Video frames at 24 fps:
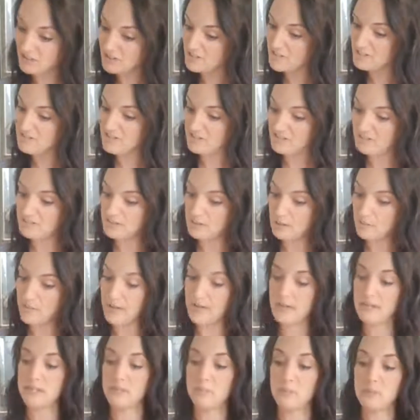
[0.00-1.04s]
system
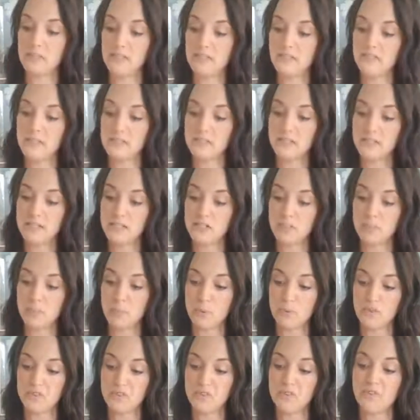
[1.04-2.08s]
and is believed to lead to
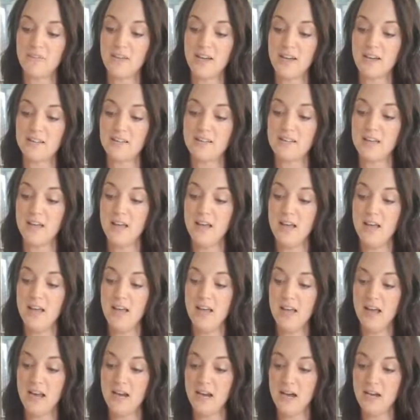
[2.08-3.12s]
birth defects
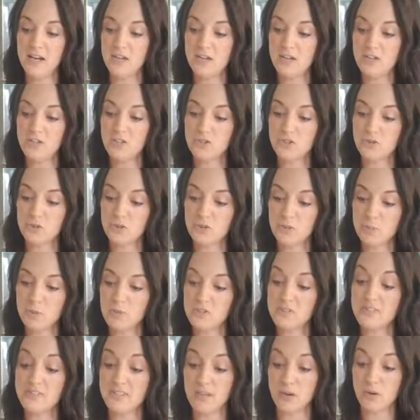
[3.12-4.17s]
and uncontrollable cell